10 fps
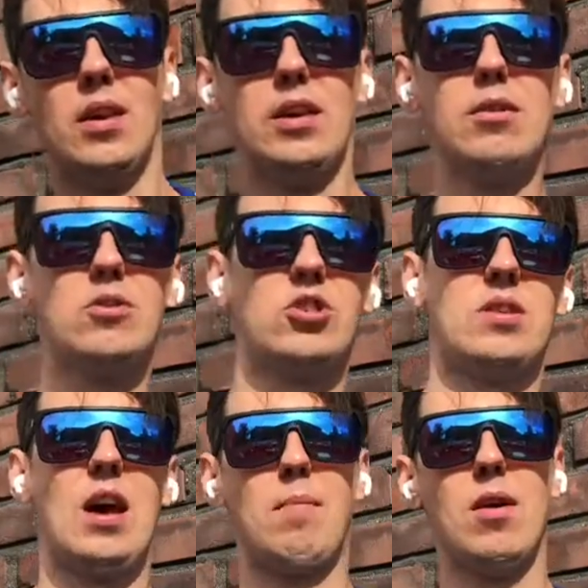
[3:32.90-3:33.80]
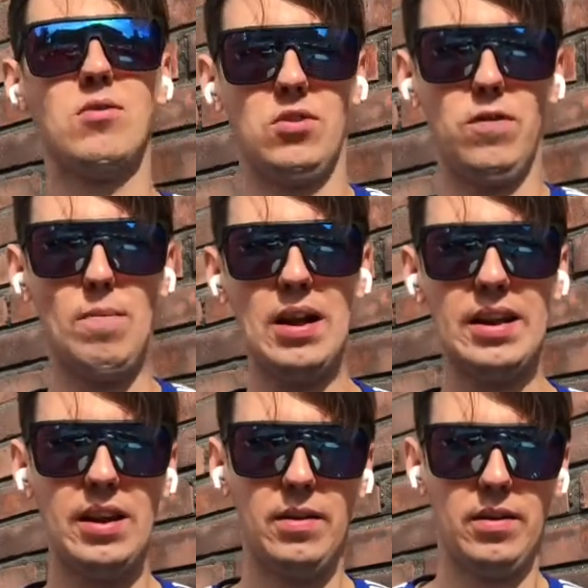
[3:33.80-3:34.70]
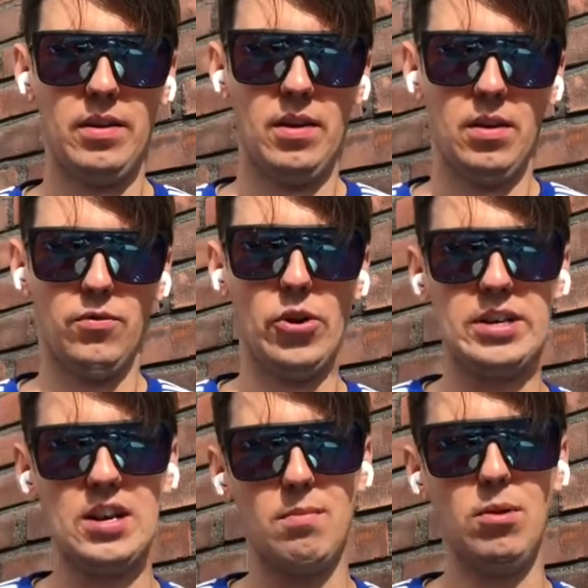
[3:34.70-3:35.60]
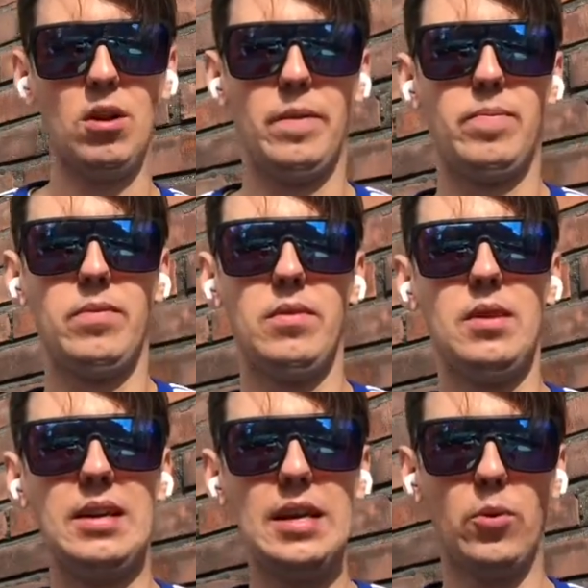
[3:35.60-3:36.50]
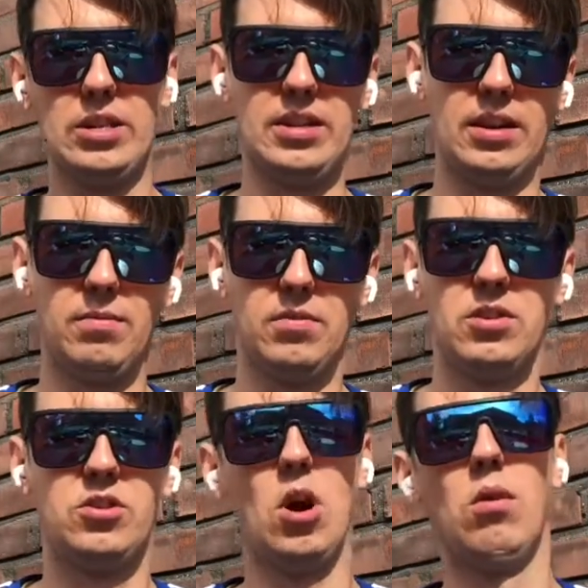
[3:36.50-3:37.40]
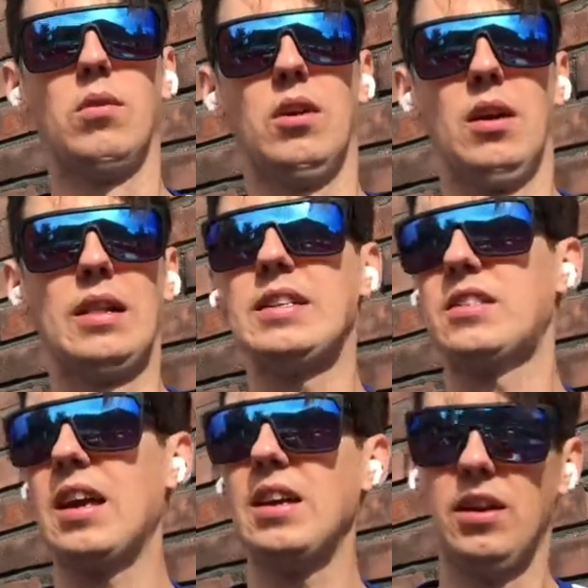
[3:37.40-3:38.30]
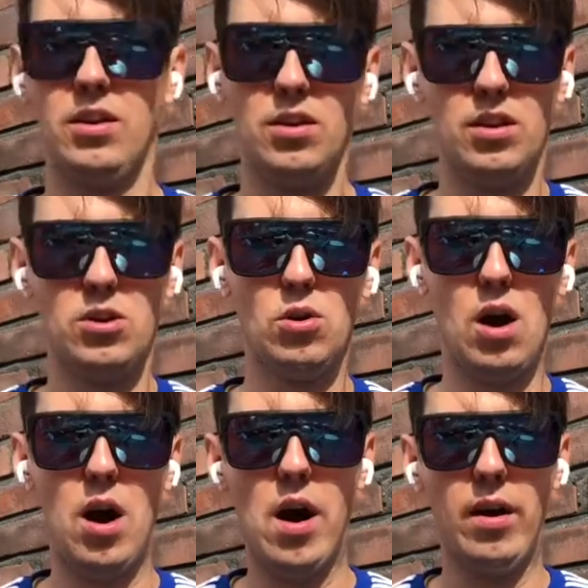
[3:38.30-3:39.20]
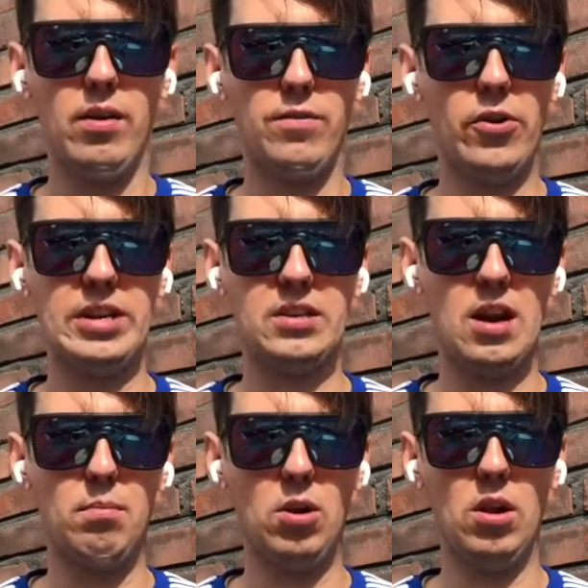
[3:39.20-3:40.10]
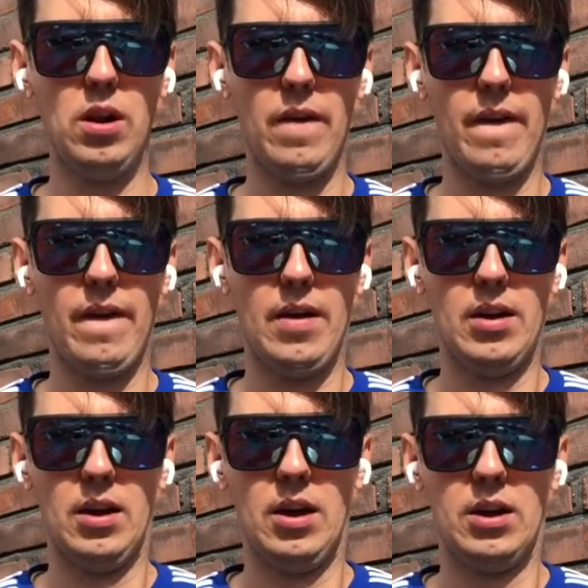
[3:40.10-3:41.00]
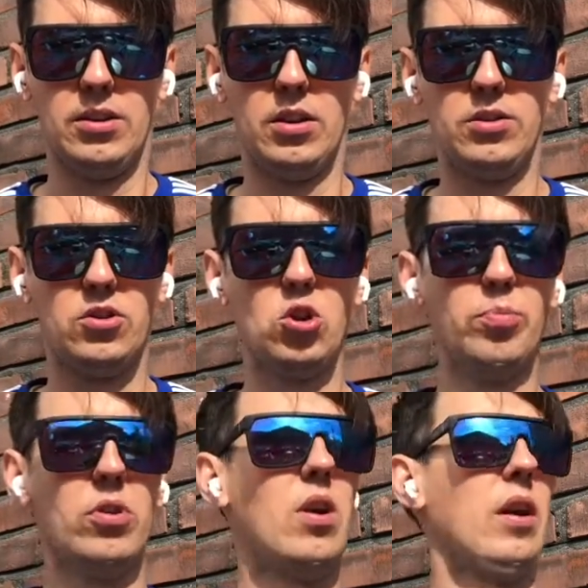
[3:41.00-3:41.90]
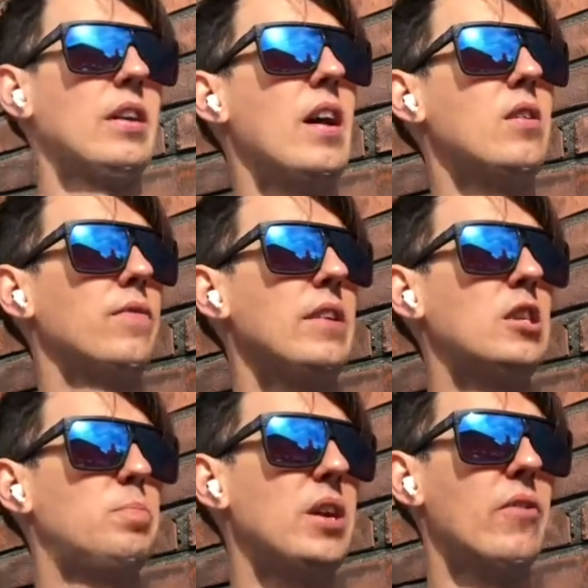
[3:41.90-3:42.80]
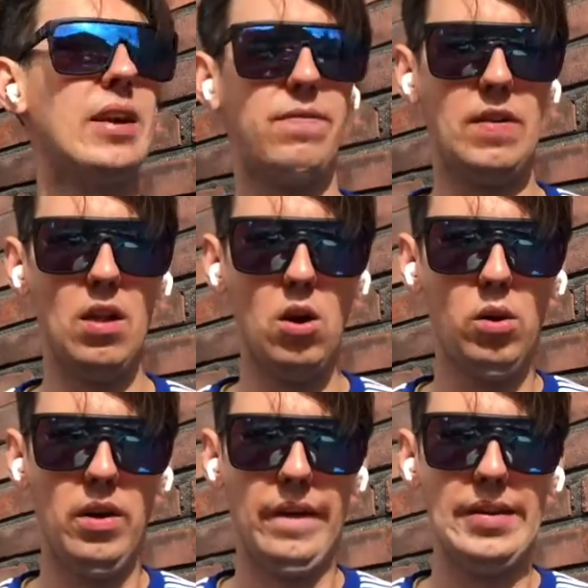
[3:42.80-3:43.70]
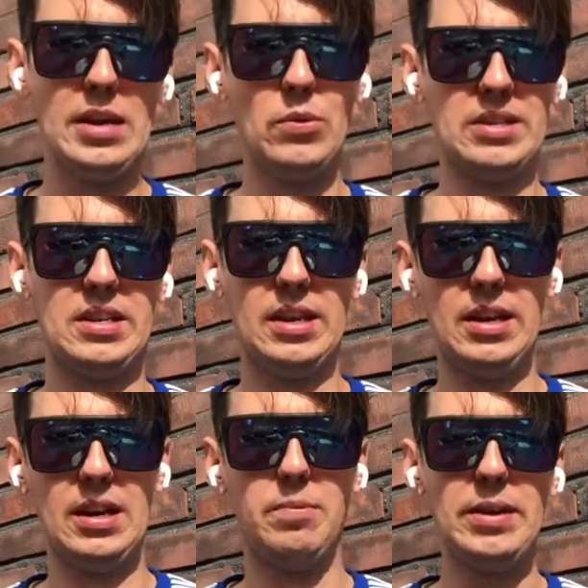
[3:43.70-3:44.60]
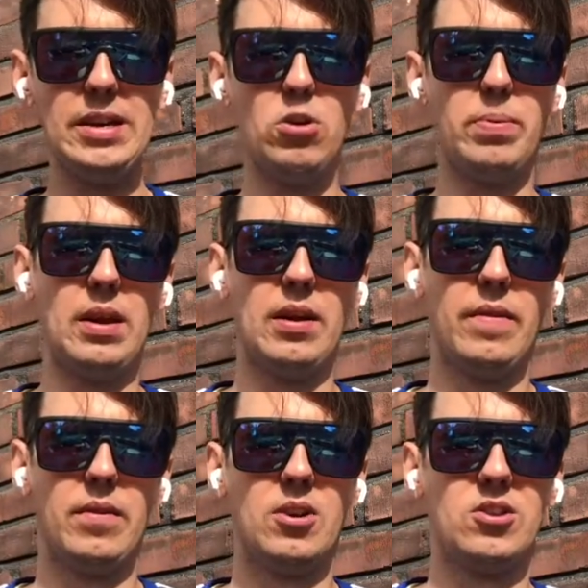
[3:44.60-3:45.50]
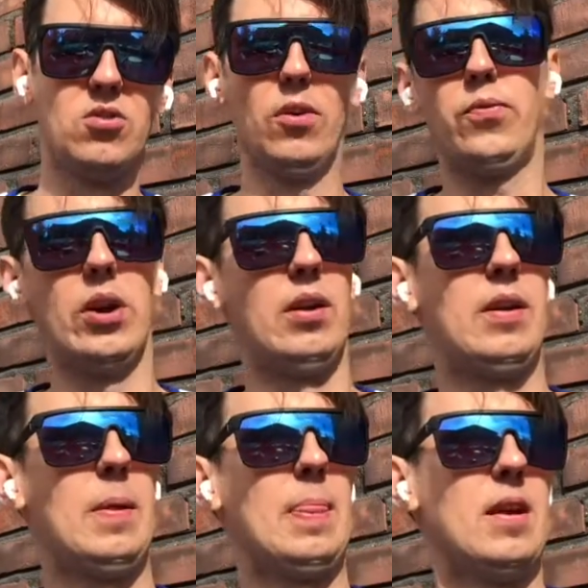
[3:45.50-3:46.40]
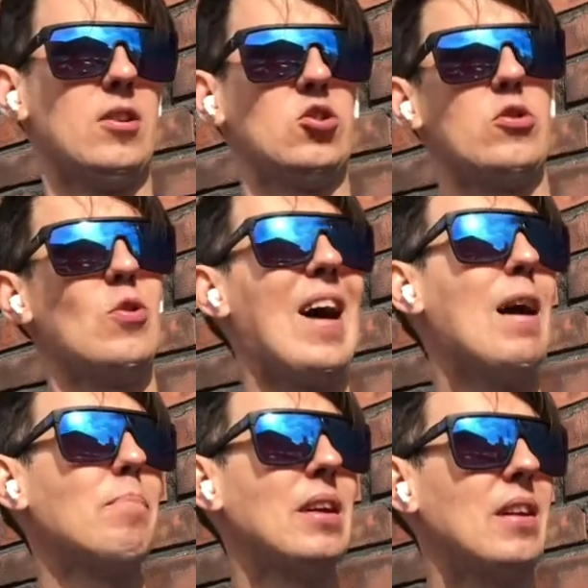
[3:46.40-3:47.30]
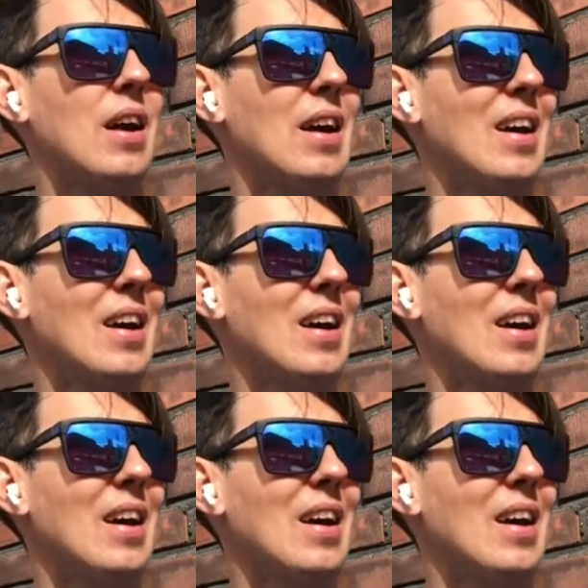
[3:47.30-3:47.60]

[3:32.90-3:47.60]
huge amount of money, for example, in investing. So let's say you are, for example, super kind of experienced fellow investing in B2B software. So you have been